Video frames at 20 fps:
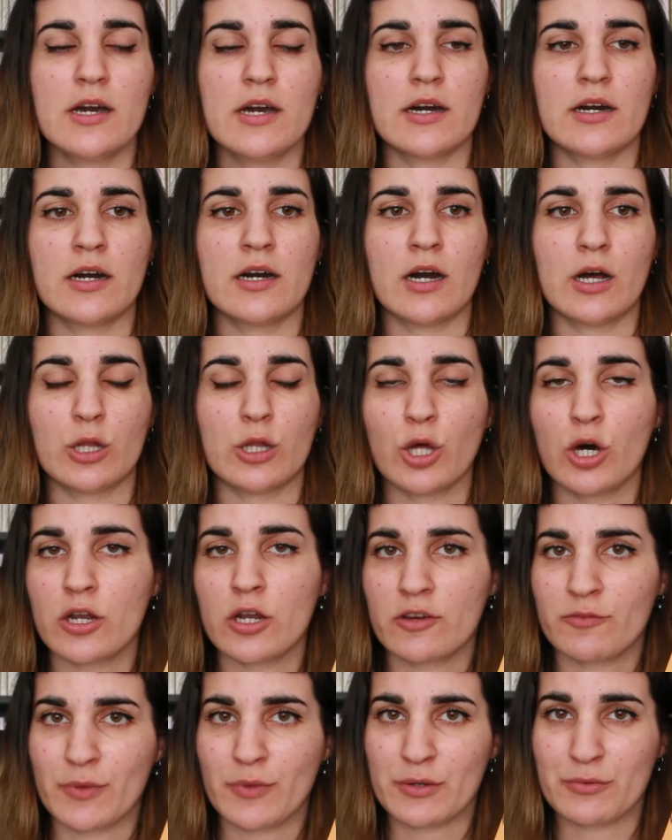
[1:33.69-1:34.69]
A lot
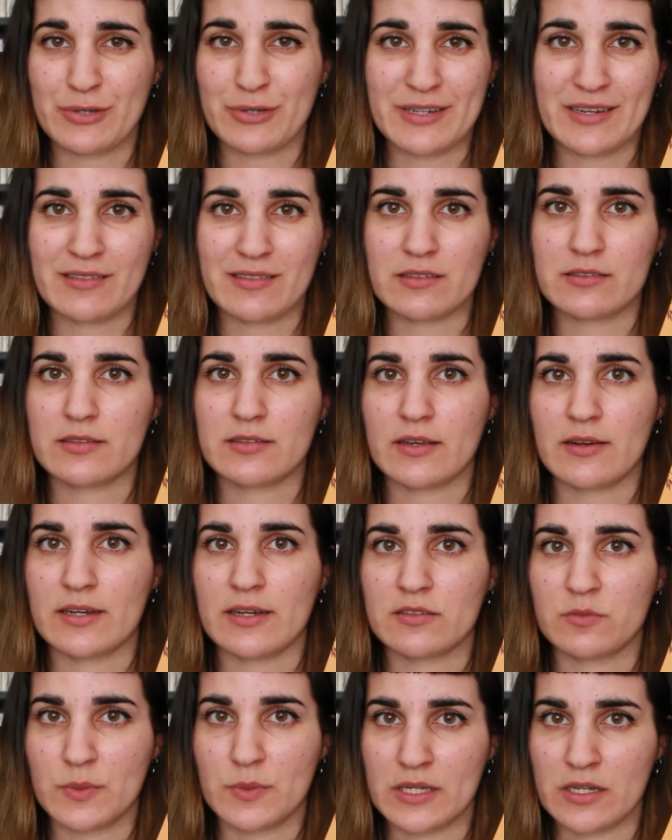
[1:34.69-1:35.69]
of my reading this year
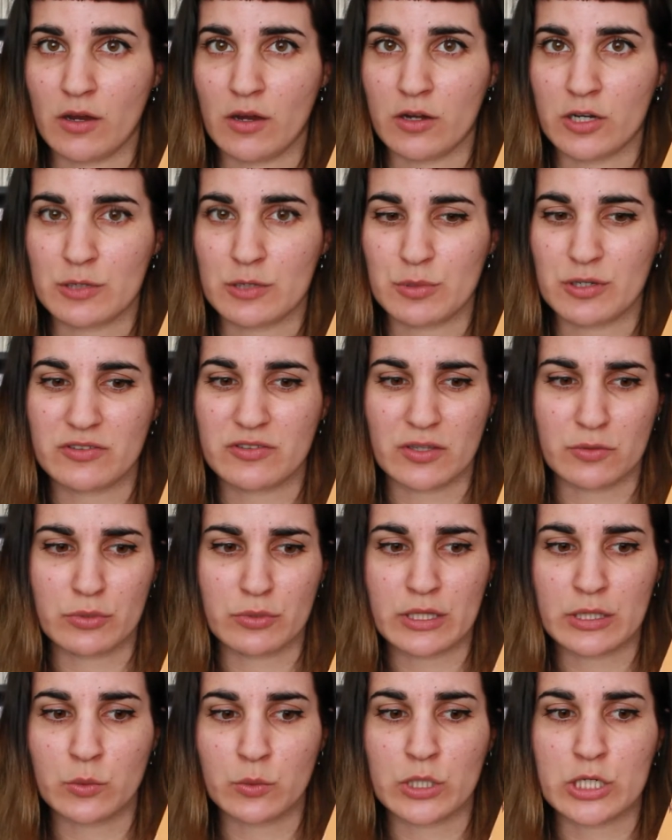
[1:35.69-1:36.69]
has been audiobooks. I
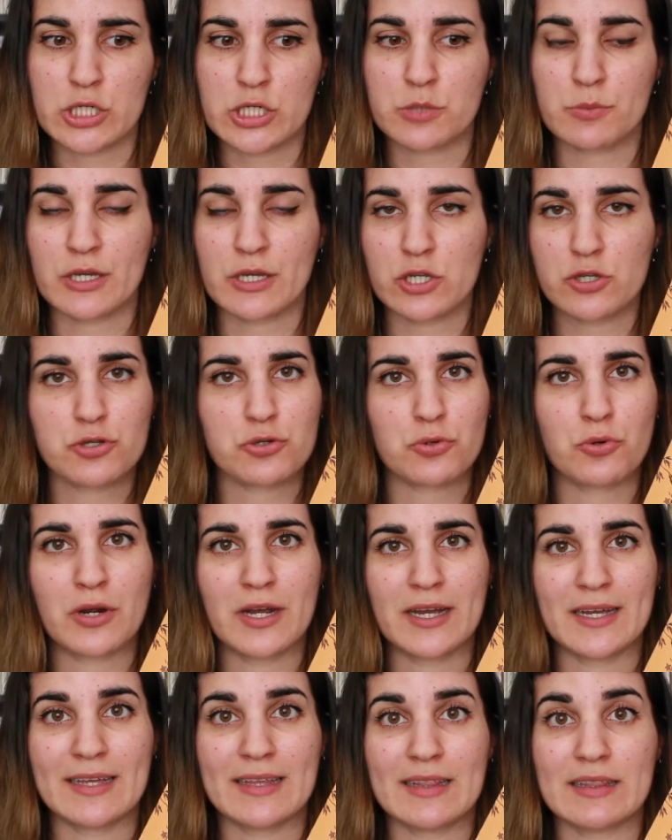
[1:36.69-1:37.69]
really wanted to make sure
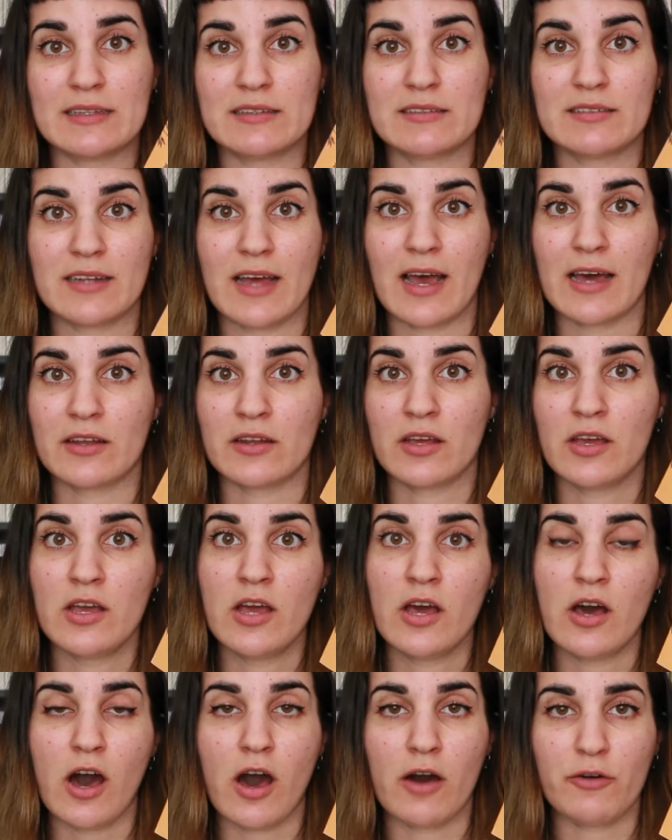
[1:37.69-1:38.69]
I at least had
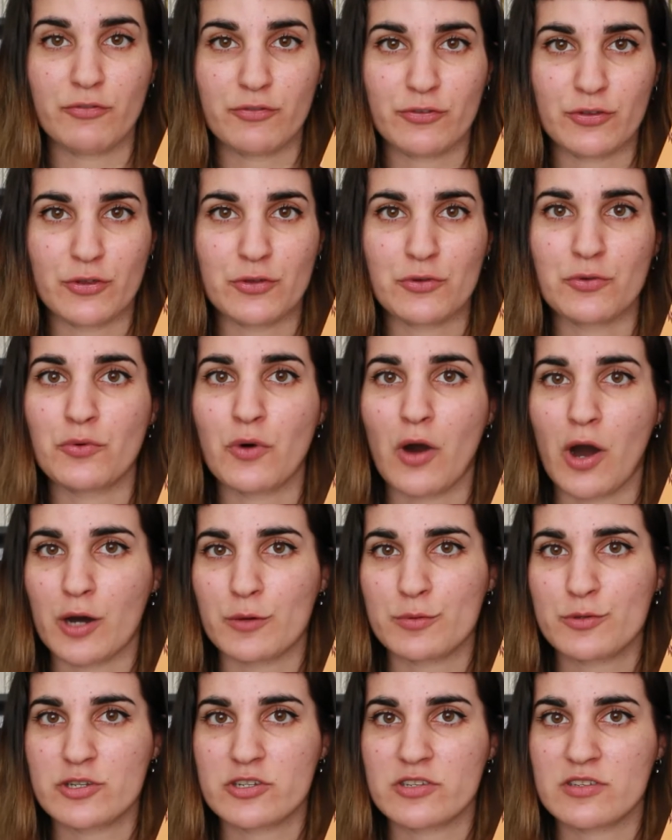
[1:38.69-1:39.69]
a few
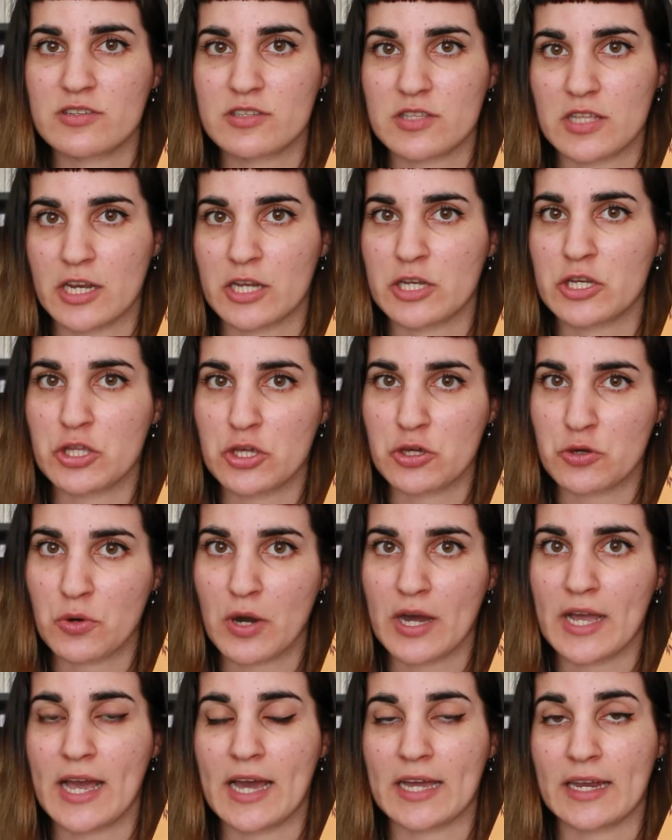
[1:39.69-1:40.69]
options that I knew
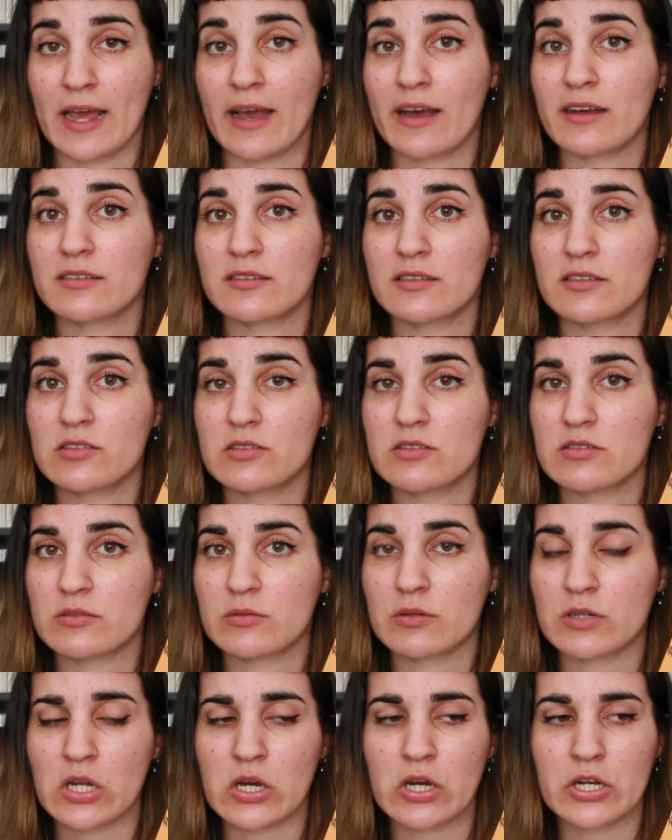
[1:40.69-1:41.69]
I had access
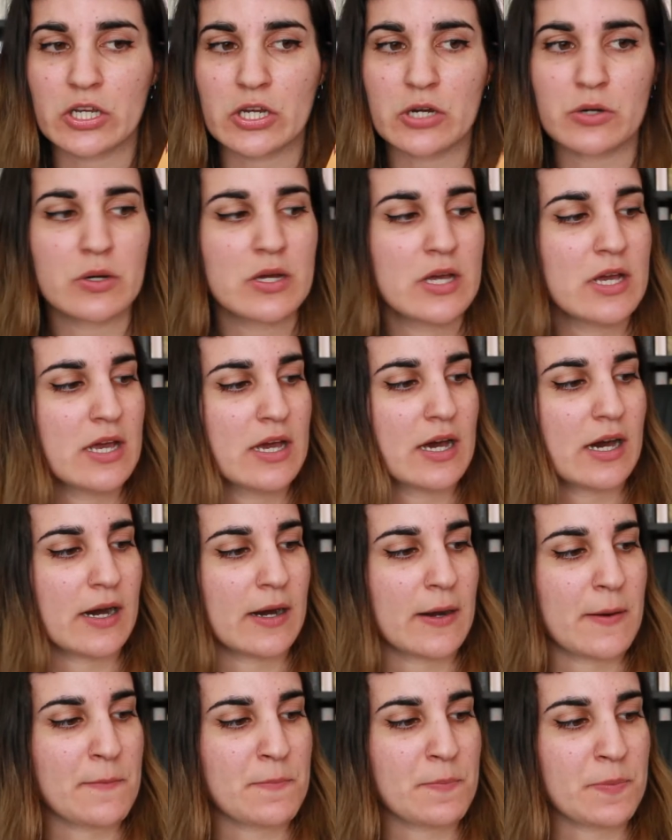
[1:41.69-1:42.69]
to on audio,
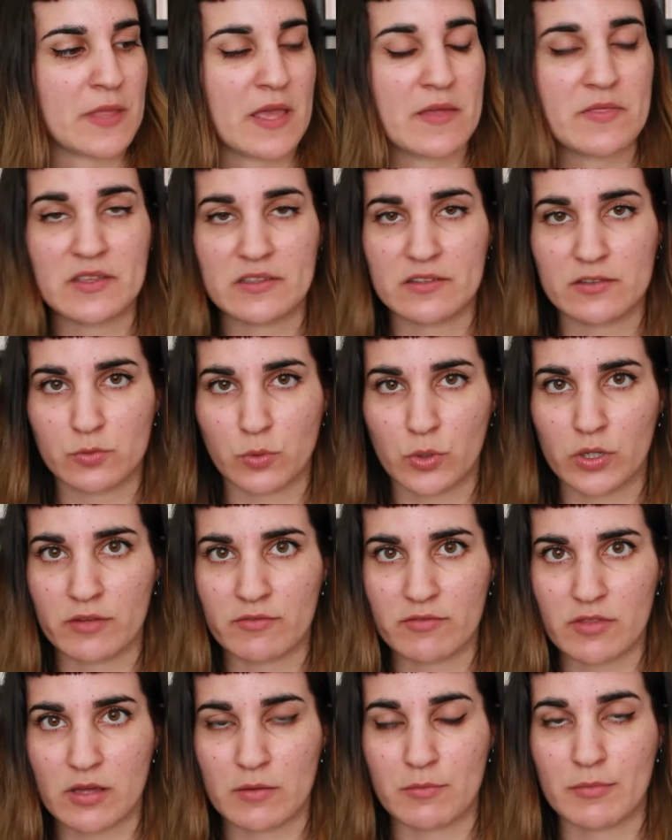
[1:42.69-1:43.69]
and this is one
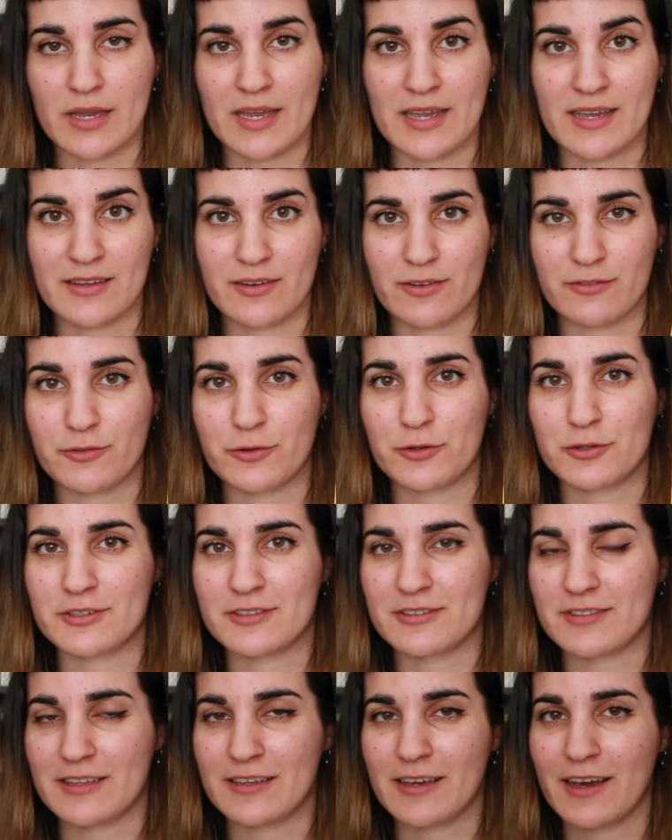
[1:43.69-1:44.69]
of them. And of
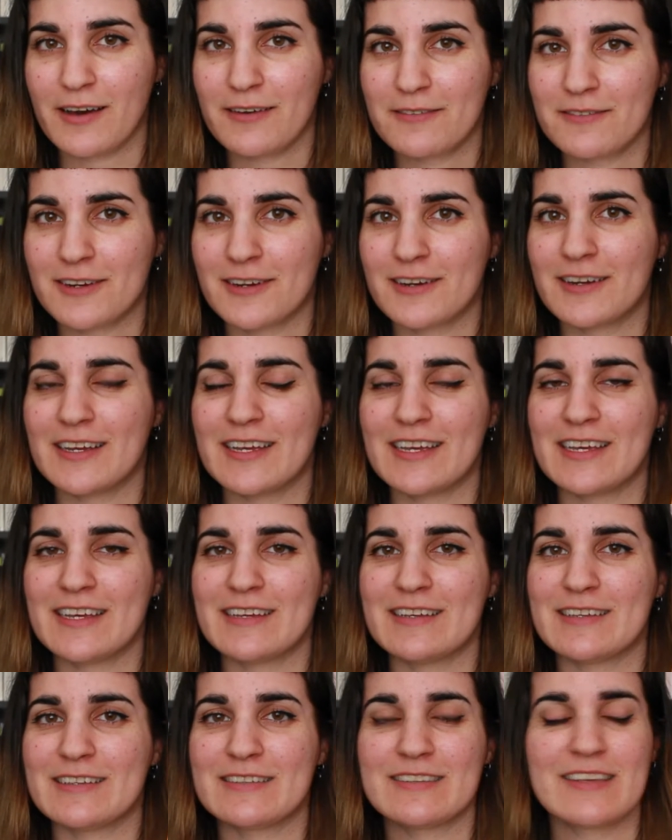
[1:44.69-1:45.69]
course the cover
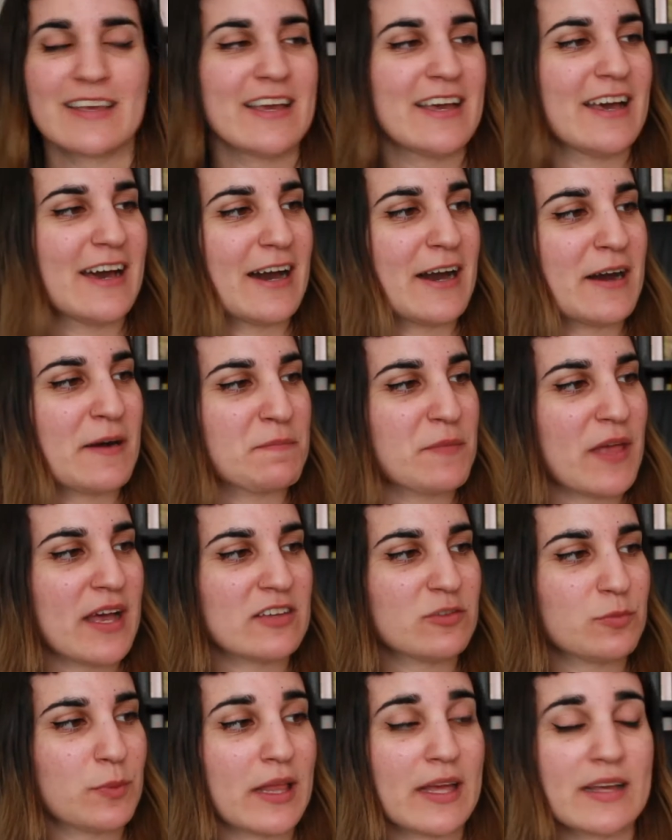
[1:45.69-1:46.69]
is
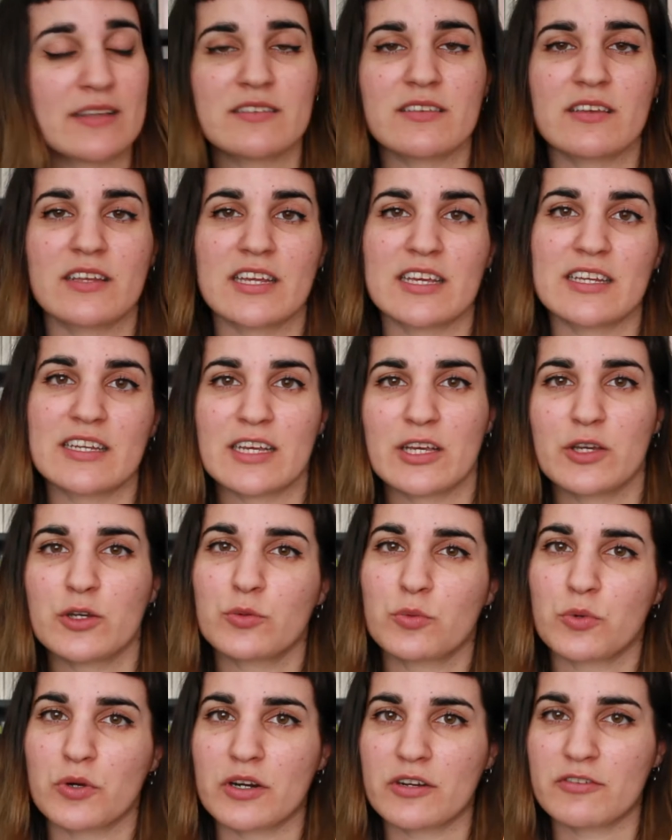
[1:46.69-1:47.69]
has plants on it. It
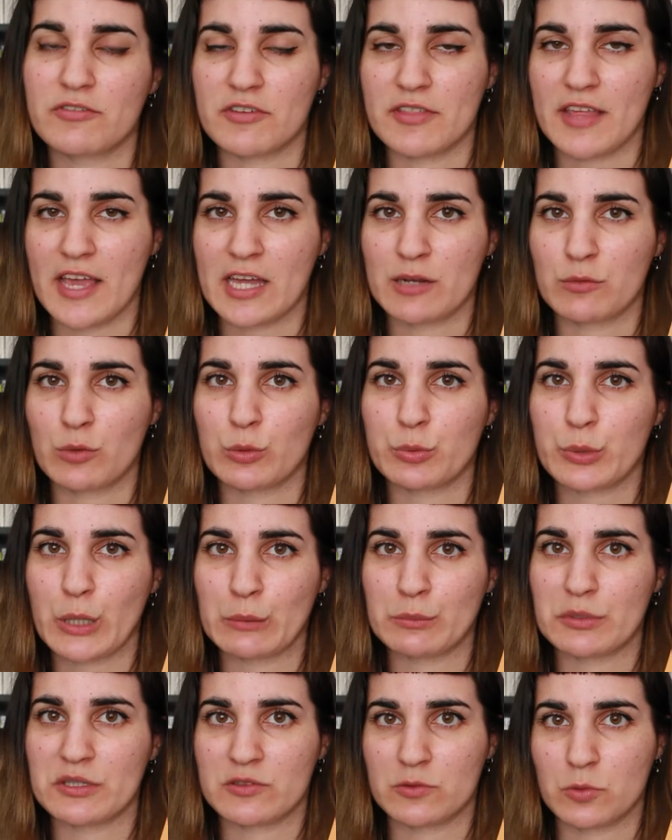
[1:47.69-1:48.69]
could work for the animal
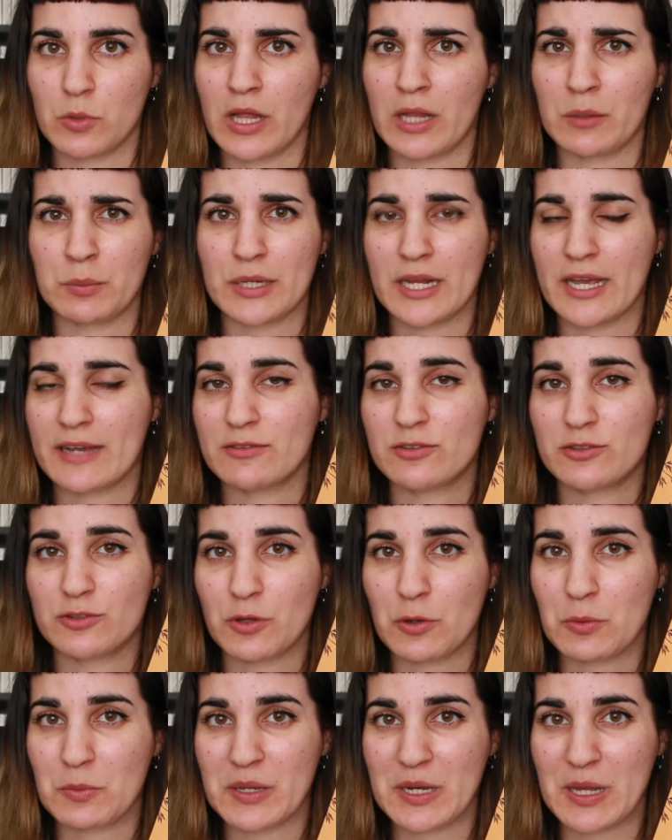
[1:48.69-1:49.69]
prompt as well, but I have
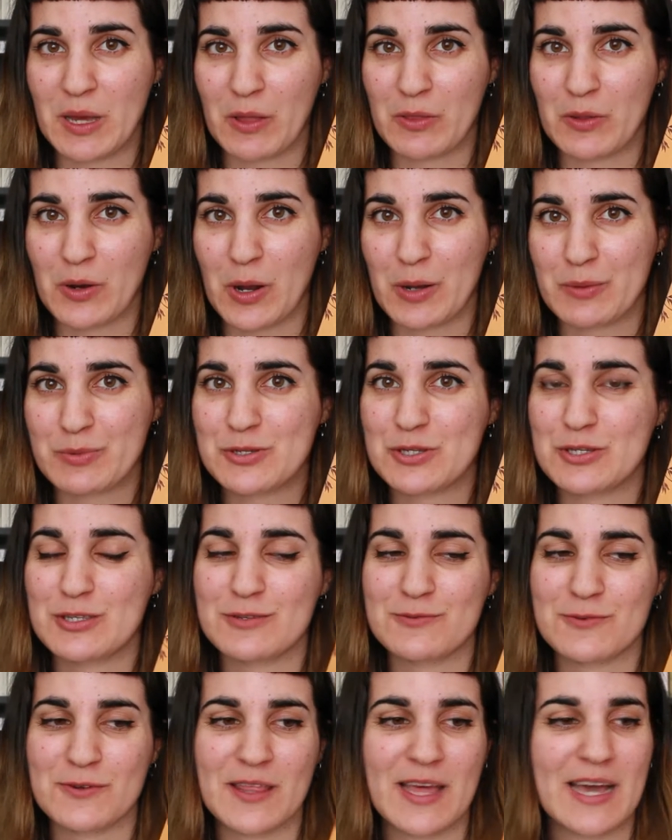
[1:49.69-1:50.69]
so many other options
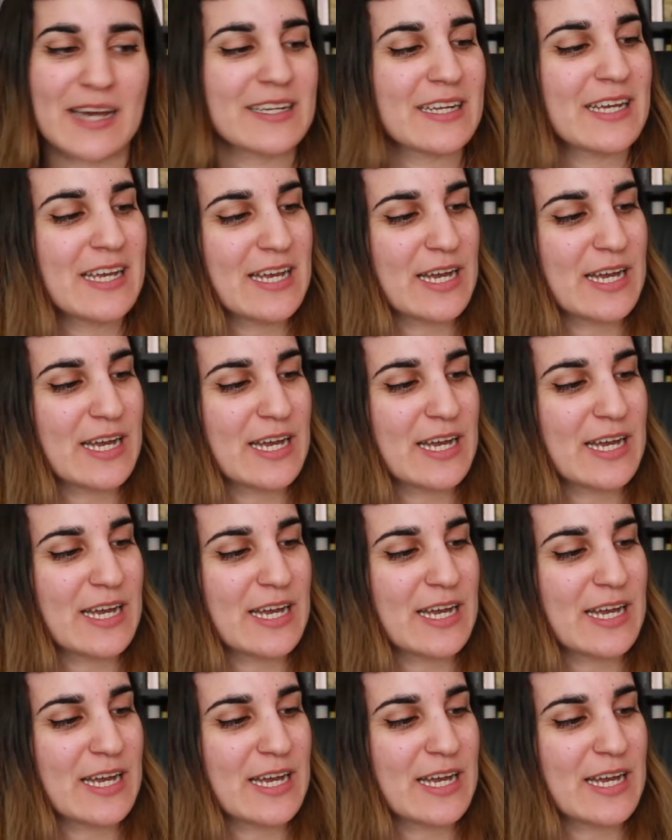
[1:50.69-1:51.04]
for that,